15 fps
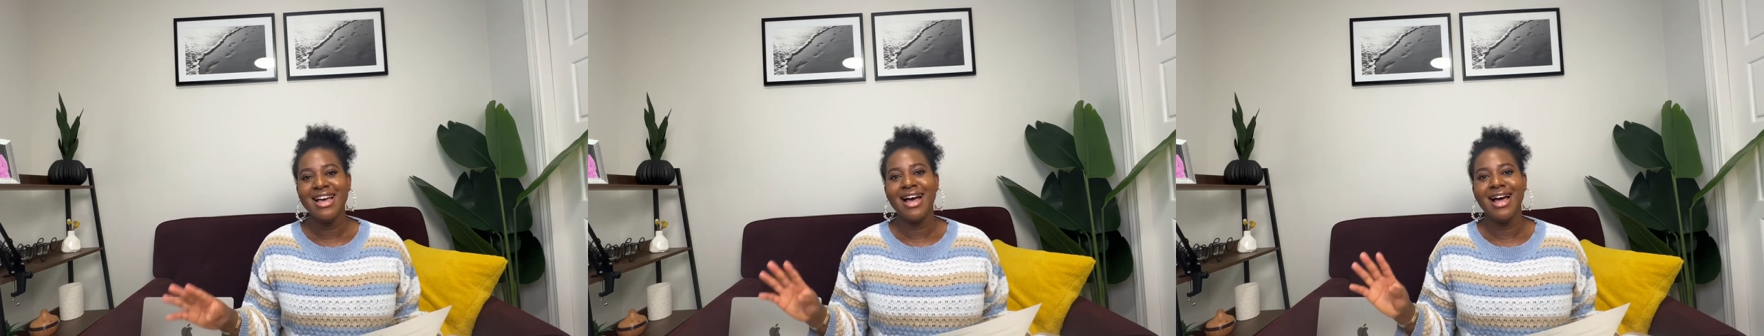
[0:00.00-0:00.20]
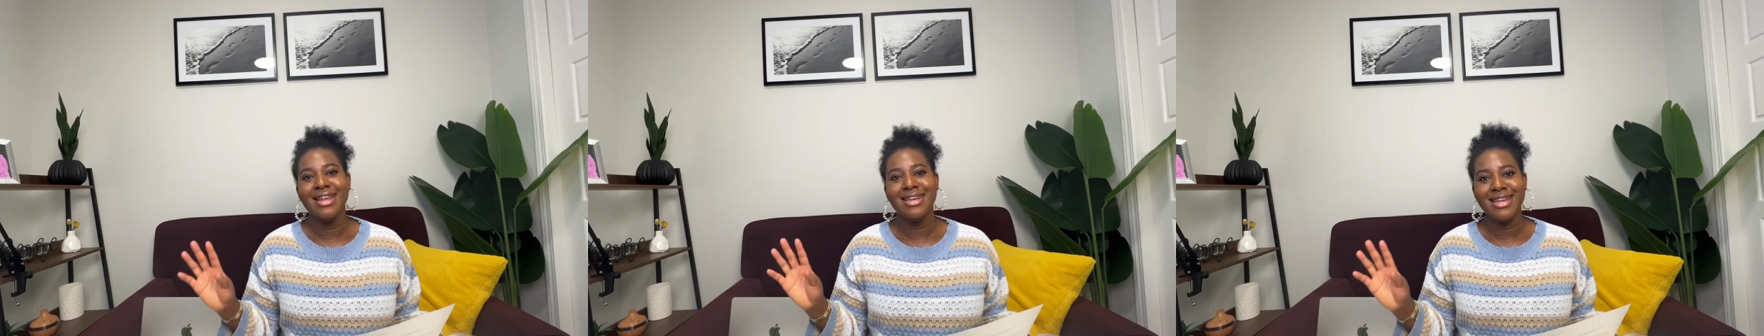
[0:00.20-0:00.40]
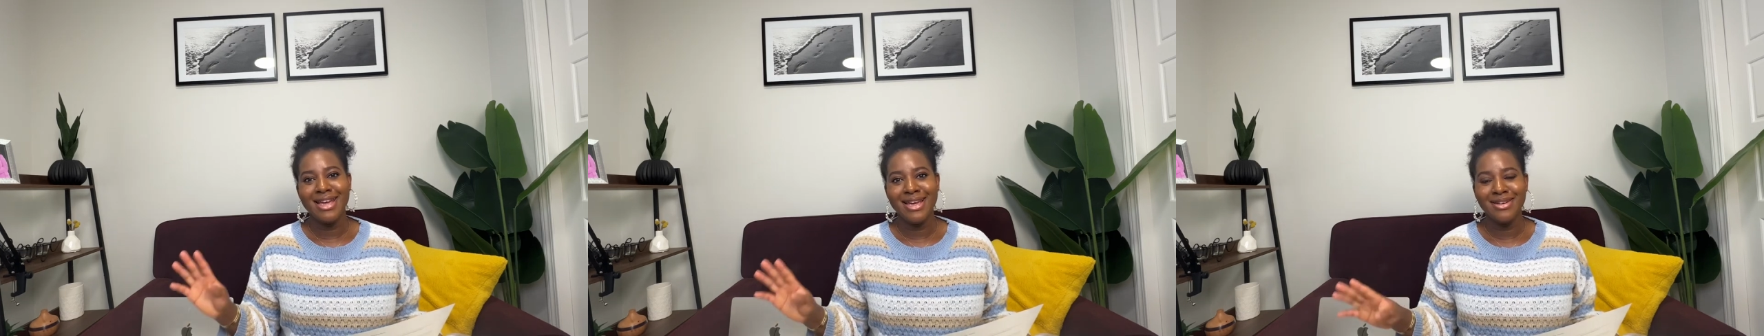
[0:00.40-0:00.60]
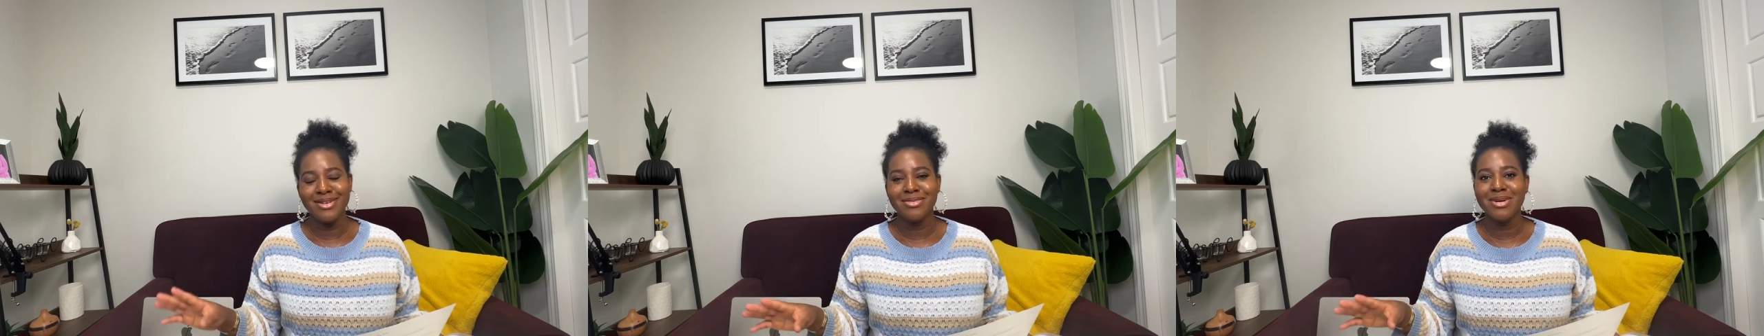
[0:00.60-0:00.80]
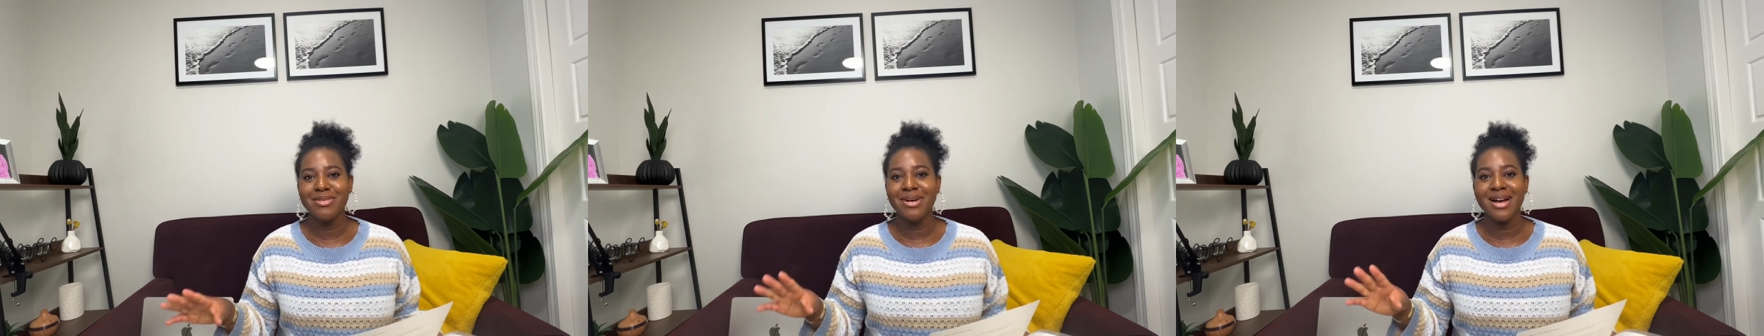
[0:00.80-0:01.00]
And then, you
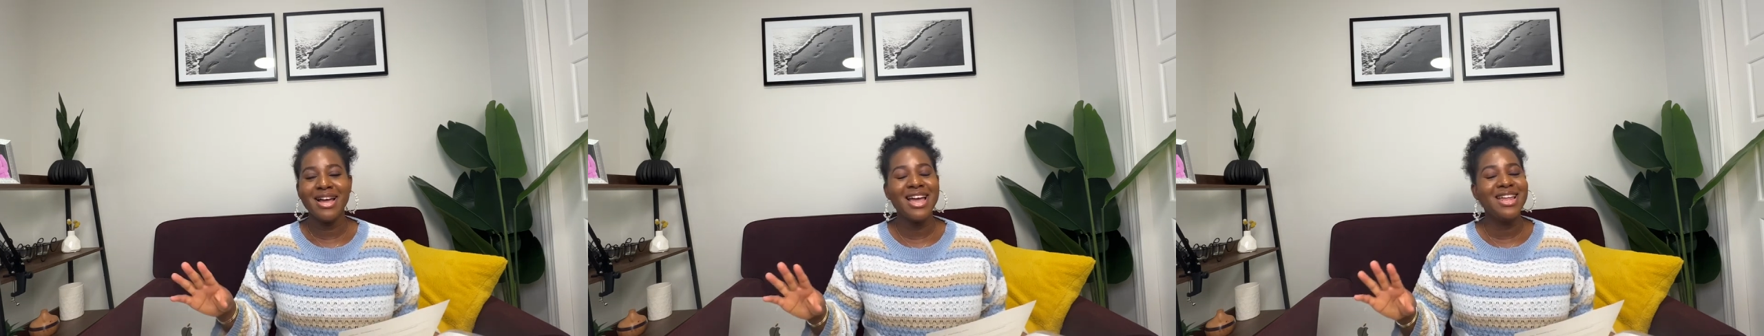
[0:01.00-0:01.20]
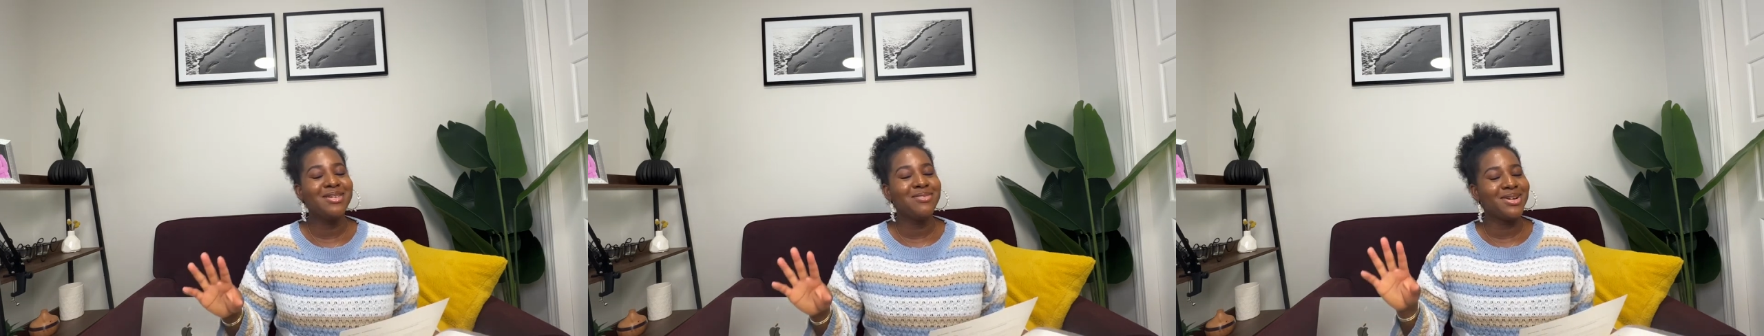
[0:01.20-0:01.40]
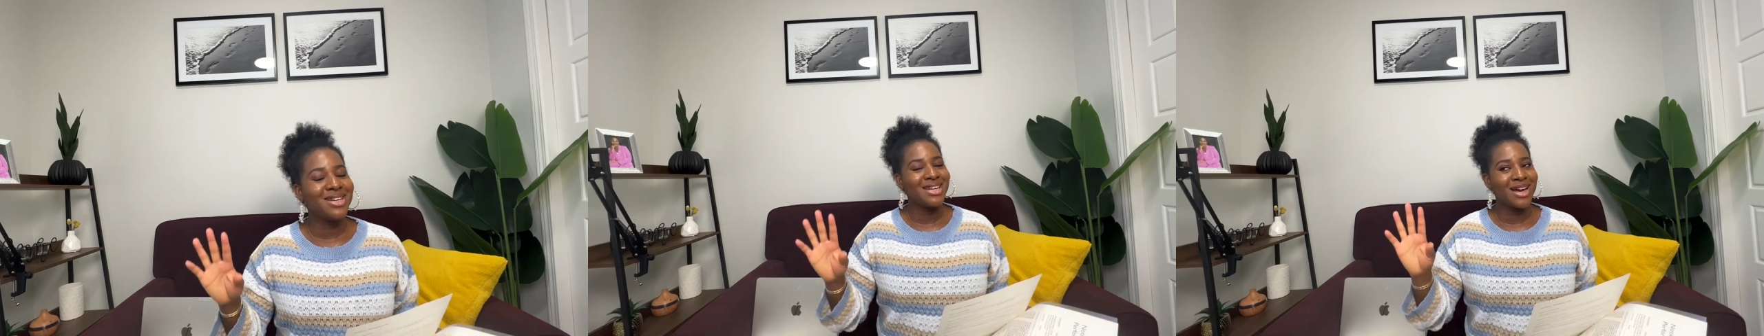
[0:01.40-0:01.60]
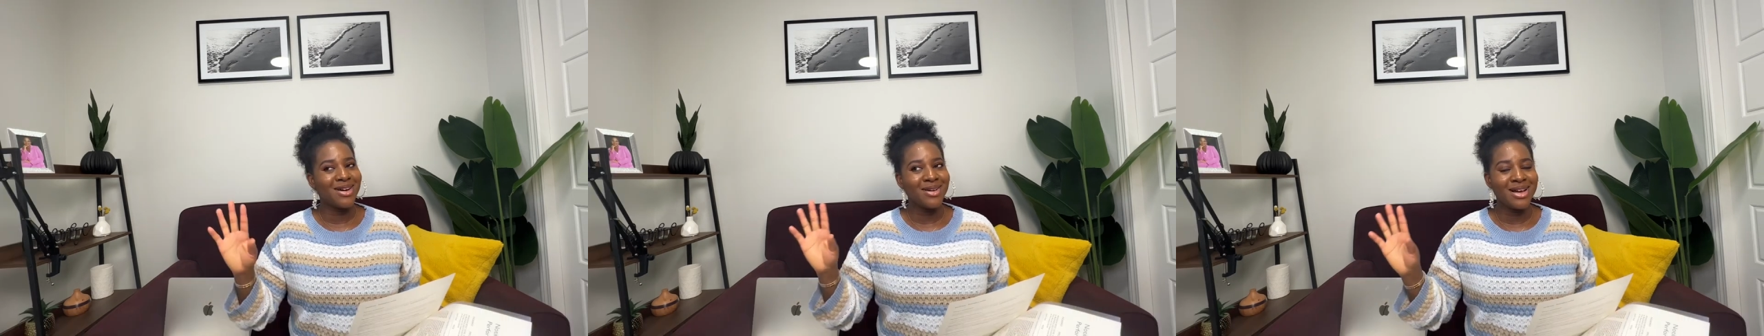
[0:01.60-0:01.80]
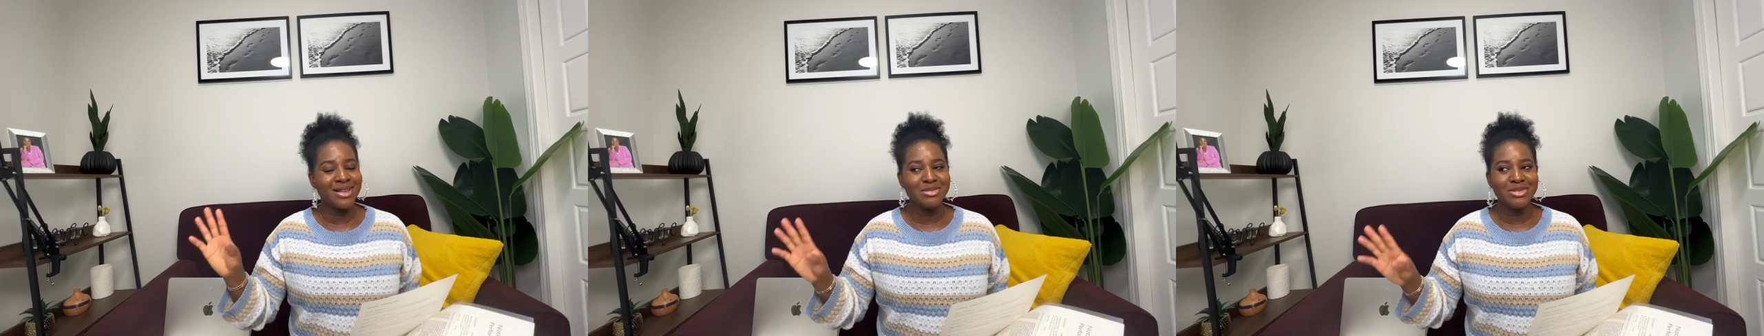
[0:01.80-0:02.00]
remember, anybody that
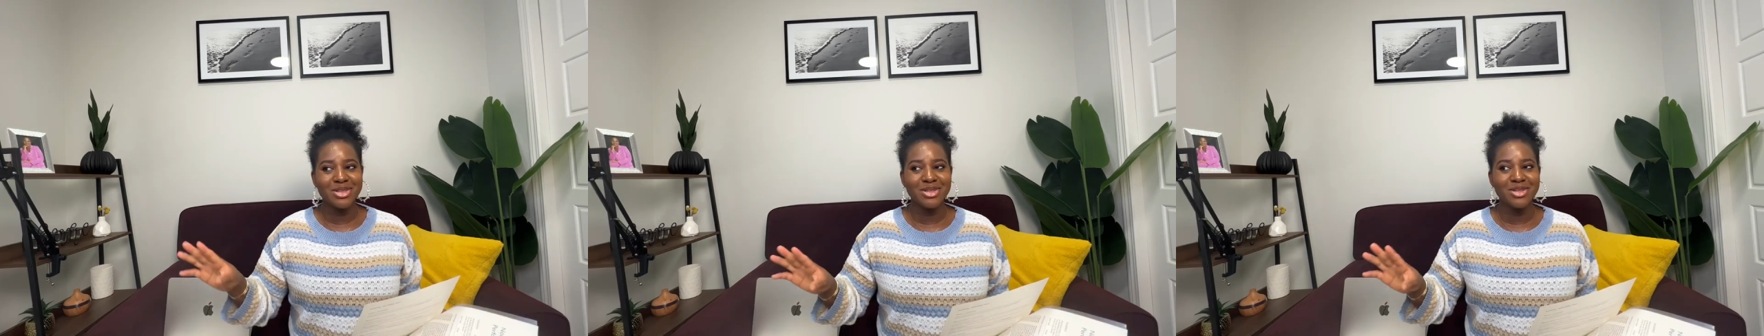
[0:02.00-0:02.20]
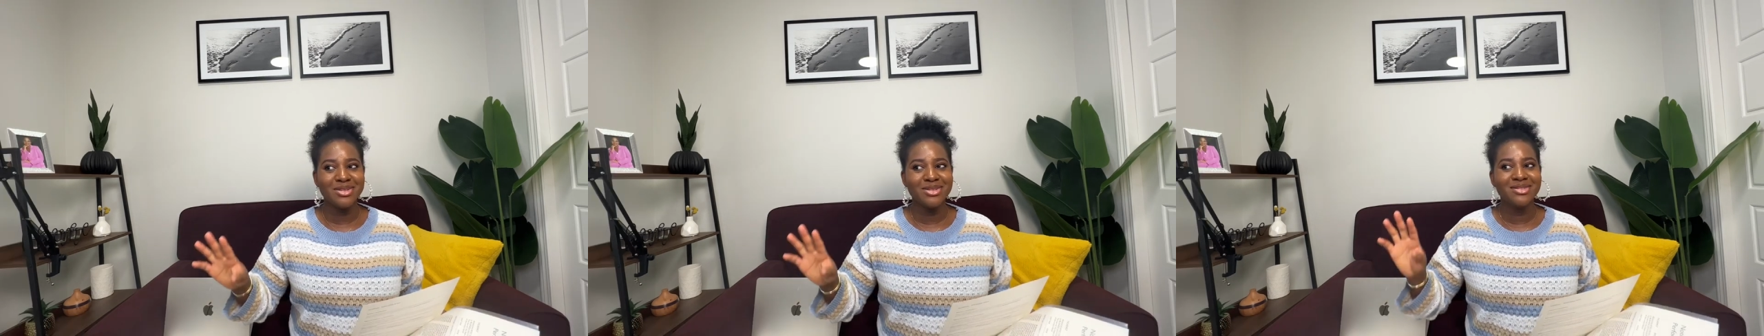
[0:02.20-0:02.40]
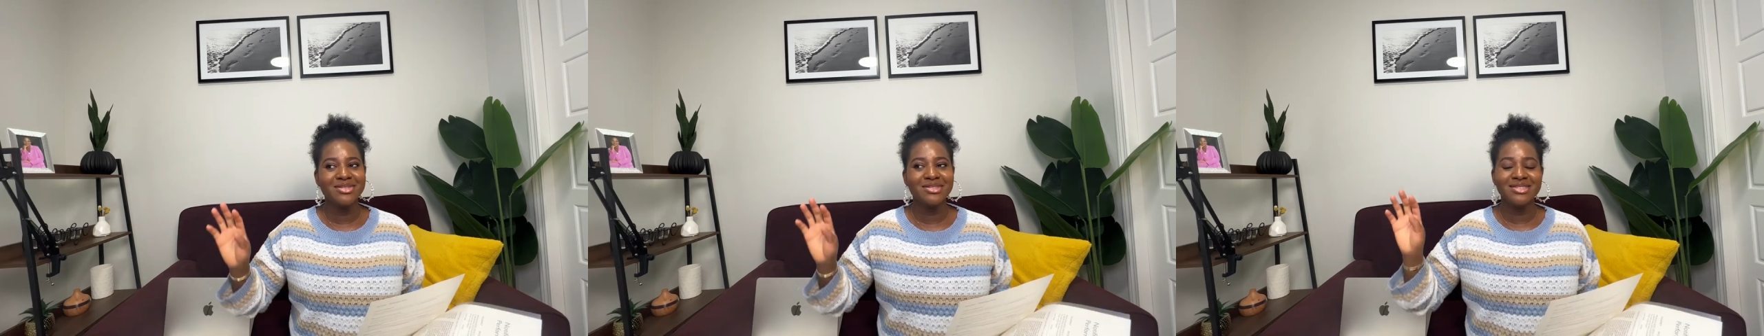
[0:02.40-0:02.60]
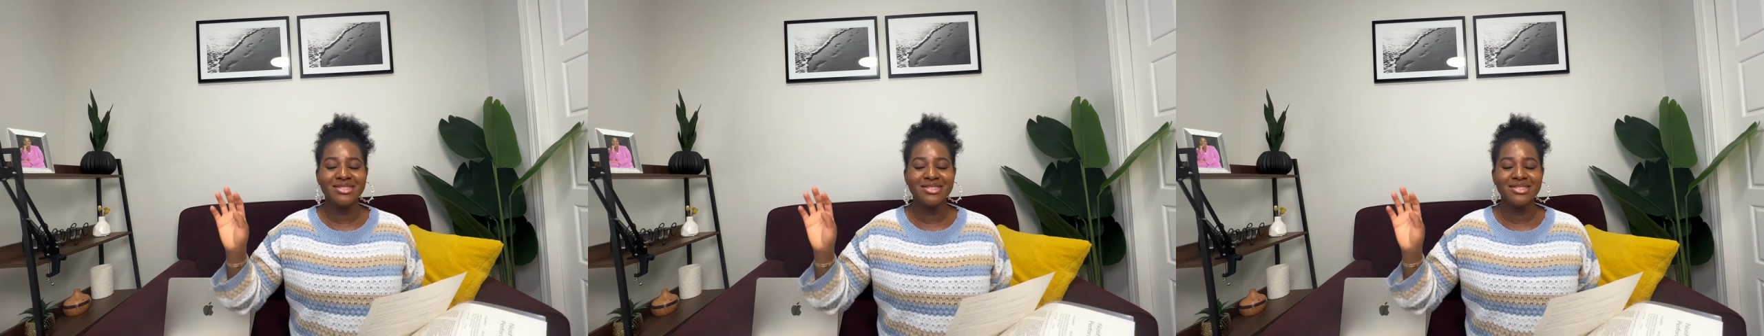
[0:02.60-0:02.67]
got admission